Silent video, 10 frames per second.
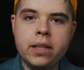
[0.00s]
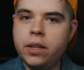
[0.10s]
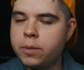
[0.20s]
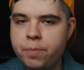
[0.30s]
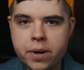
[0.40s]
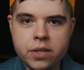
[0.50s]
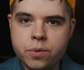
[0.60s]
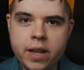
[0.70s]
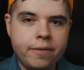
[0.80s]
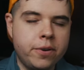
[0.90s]
It looks pretty
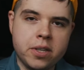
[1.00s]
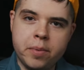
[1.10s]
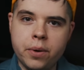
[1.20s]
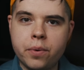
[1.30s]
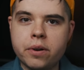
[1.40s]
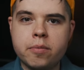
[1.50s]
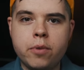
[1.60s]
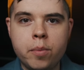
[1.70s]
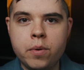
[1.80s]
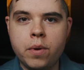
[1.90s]
sweet if you're someone that works from
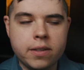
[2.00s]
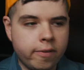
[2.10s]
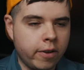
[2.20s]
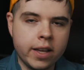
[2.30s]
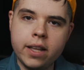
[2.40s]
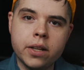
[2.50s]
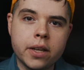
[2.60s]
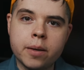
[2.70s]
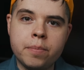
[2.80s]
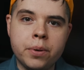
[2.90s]
home and wants a funky
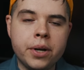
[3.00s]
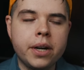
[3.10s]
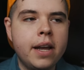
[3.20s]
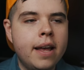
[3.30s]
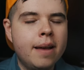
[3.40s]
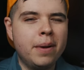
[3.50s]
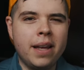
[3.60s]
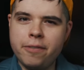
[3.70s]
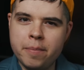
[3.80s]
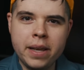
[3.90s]
looking computer.
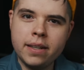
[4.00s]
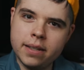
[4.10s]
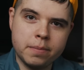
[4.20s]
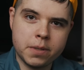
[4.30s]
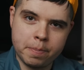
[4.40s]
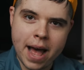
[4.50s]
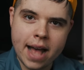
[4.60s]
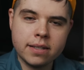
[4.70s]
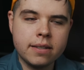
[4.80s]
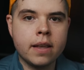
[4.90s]
But for me, it's a
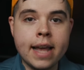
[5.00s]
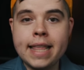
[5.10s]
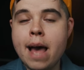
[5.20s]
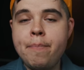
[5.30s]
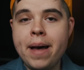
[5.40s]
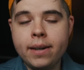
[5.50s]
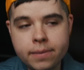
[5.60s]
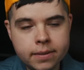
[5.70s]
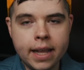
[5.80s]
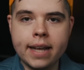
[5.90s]
pass. And the iPad,
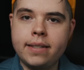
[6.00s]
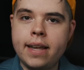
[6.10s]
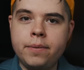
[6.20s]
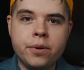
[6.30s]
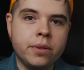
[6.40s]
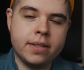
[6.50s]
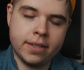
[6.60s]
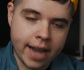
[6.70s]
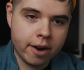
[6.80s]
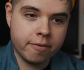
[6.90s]
like I said, throughout this
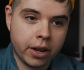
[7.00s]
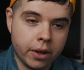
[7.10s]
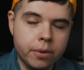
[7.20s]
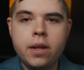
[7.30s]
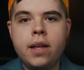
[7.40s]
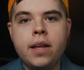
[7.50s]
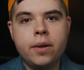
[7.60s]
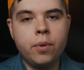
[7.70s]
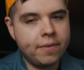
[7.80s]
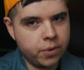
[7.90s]
entire video,
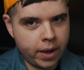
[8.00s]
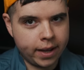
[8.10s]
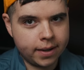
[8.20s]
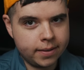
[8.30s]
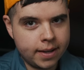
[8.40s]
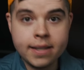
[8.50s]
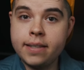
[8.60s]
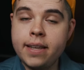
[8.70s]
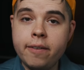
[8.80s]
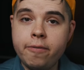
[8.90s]
we'll have to wait and
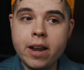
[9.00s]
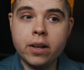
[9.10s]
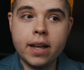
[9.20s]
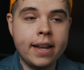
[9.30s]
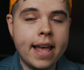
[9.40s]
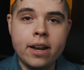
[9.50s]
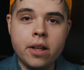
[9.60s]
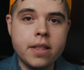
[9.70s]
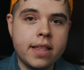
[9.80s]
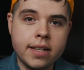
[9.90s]
see if Final Cut and
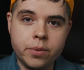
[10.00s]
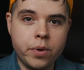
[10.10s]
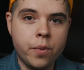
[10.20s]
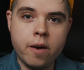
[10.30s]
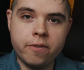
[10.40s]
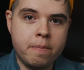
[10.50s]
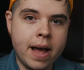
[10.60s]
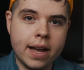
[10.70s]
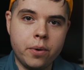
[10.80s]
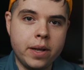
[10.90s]
all the things that we want from
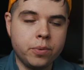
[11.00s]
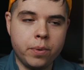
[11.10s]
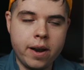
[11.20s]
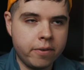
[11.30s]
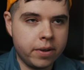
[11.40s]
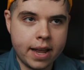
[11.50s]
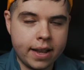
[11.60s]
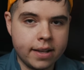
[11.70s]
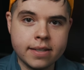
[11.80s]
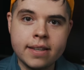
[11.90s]
macOS, whatever that
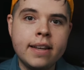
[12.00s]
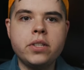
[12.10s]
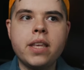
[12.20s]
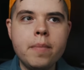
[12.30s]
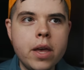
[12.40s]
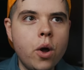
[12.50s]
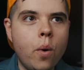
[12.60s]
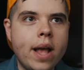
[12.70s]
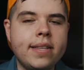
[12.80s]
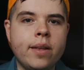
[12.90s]
is, just give me an
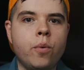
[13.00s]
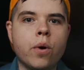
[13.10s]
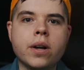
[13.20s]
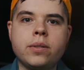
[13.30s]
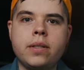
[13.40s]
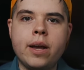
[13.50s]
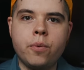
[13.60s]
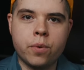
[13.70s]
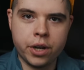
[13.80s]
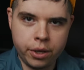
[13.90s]
OS that works like
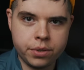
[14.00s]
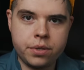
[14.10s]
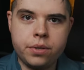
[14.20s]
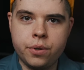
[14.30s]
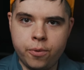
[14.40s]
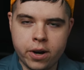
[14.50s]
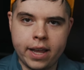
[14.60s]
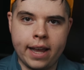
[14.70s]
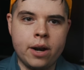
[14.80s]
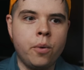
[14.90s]
we're used to
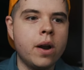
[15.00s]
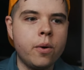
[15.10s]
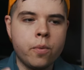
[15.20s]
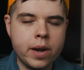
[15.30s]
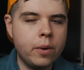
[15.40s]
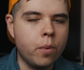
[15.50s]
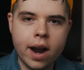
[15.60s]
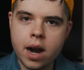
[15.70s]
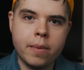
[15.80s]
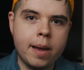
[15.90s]
working. I don't want to
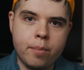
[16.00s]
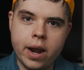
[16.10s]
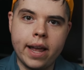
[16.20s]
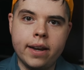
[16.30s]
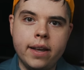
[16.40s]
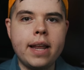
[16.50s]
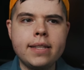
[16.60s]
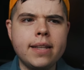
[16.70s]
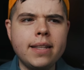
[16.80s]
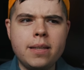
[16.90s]
rewire my brain. And
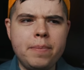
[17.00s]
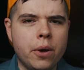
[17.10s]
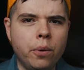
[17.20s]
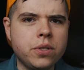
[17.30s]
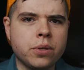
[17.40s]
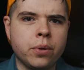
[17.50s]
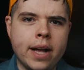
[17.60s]
it's not to be old school.